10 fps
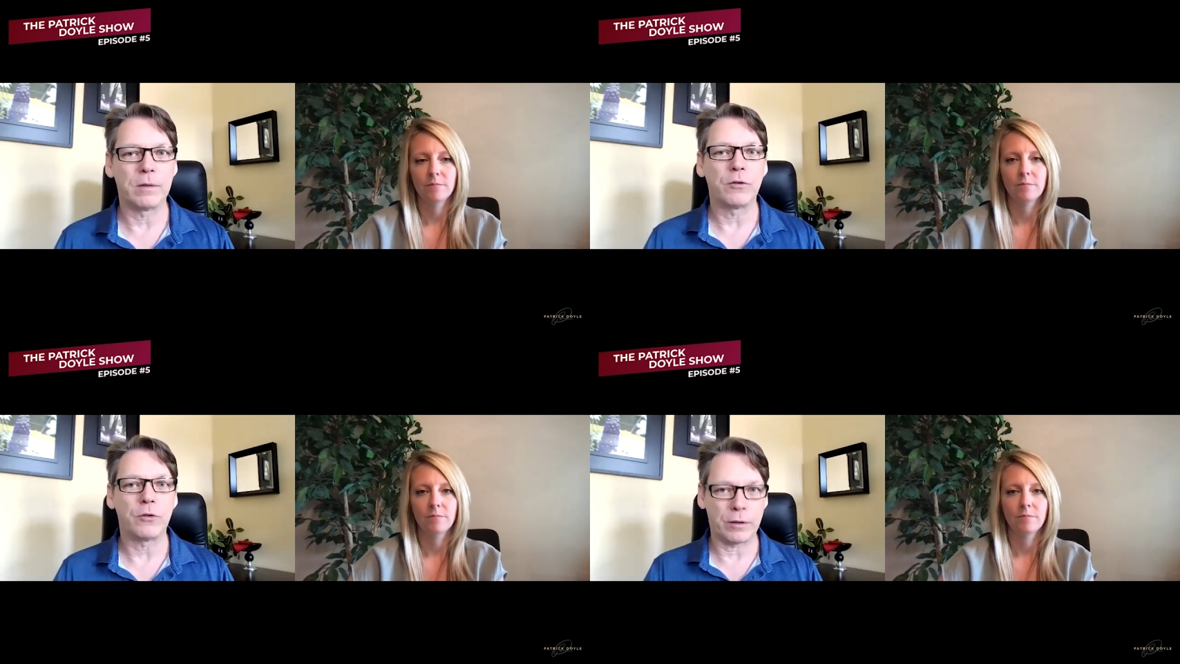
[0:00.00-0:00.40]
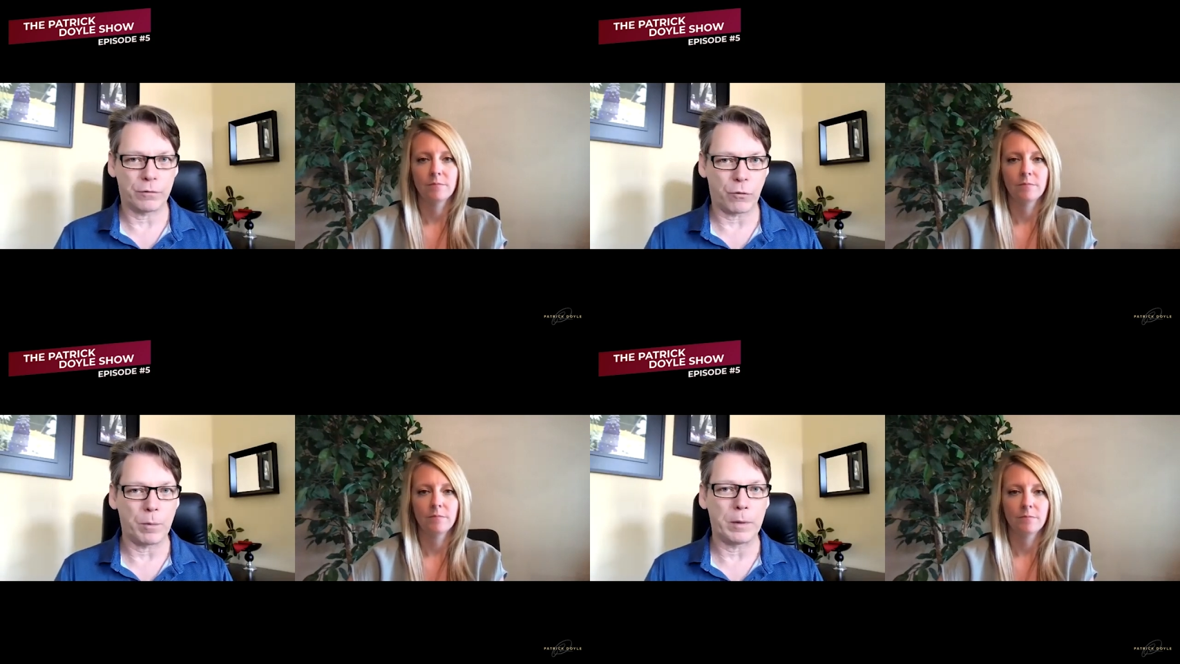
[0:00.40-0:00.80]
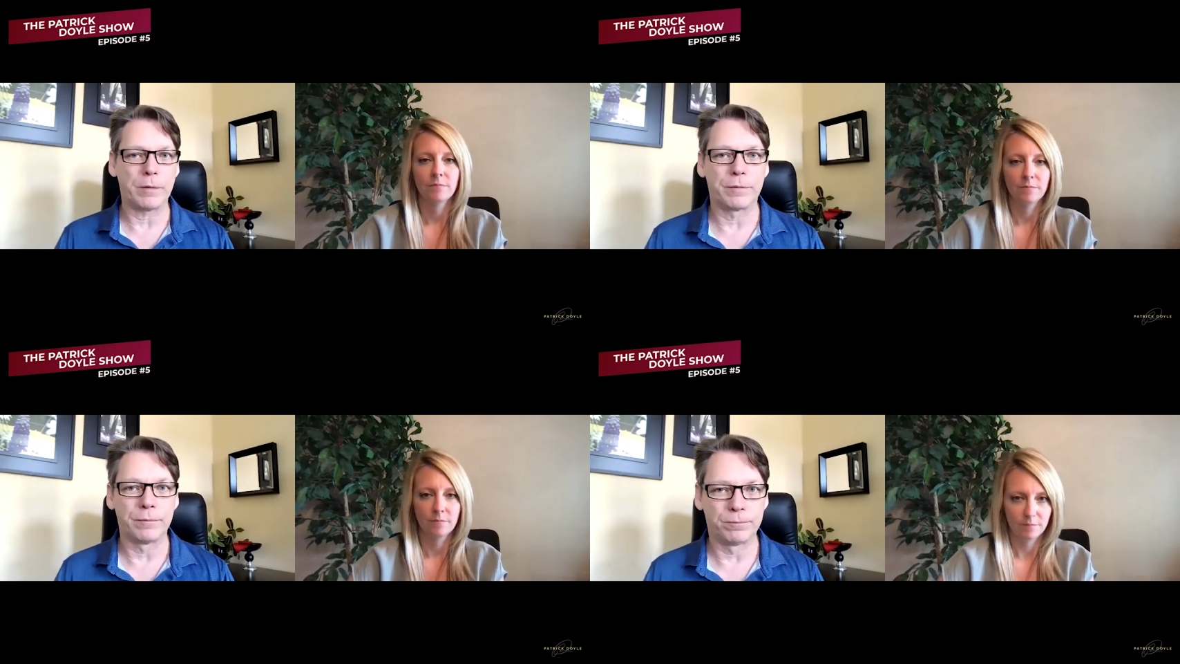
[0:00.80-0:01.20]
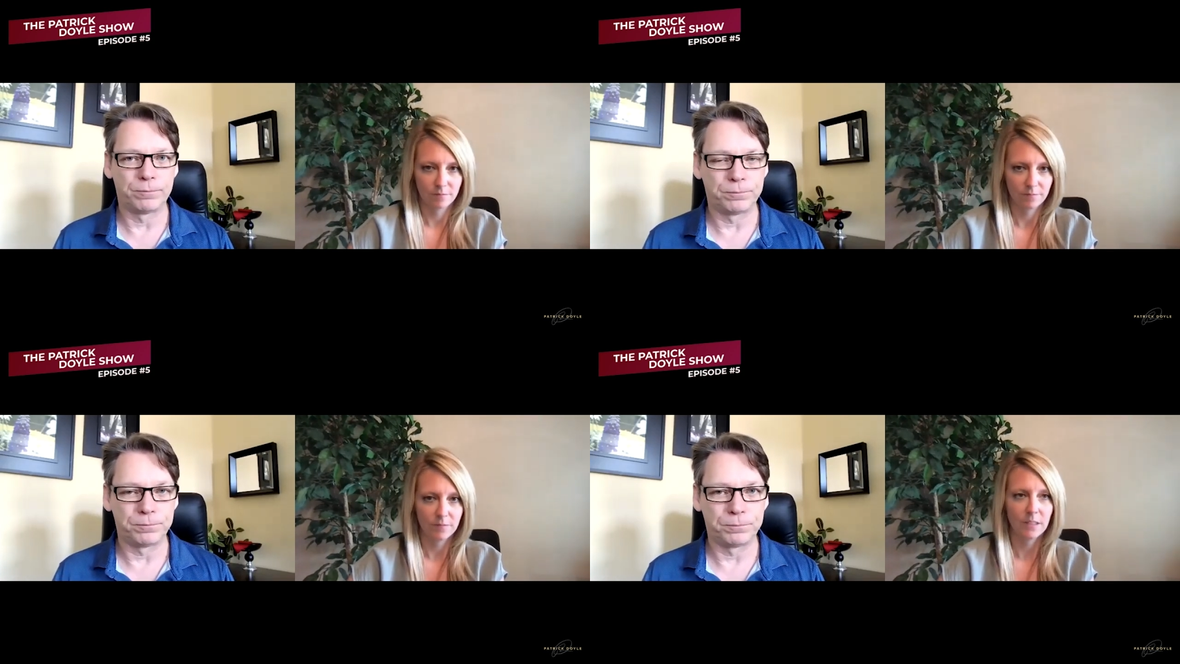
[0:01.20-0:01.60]
Speaker 1: transformative.
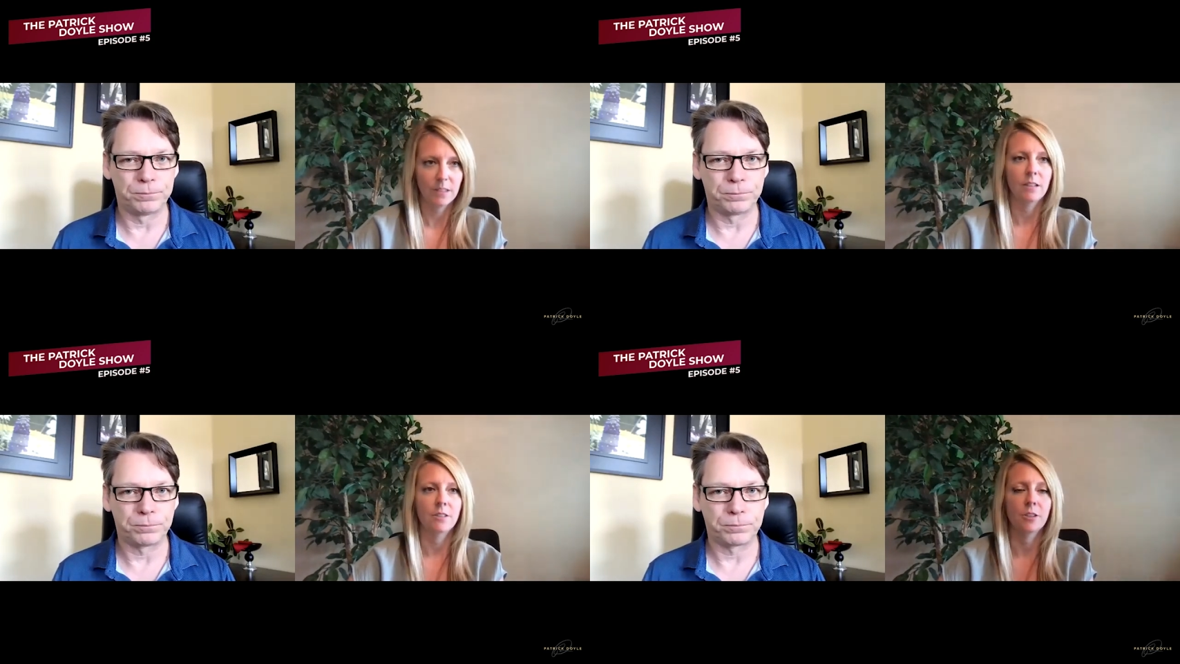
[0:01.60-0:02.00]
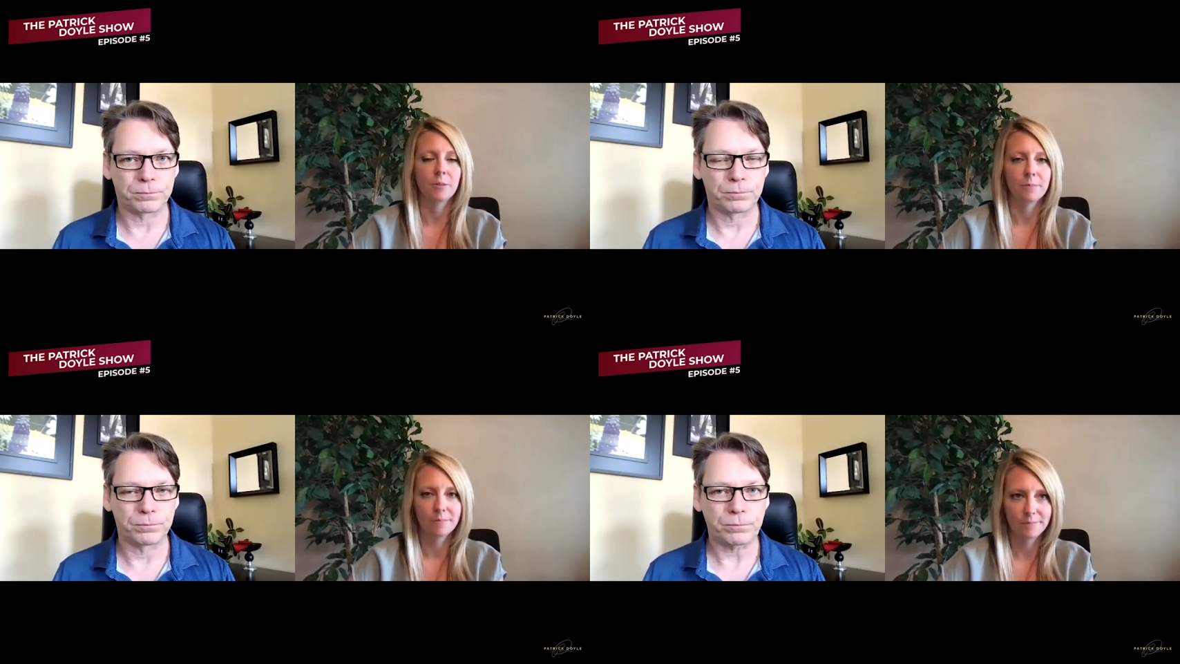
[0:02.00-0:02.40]
Gotcha.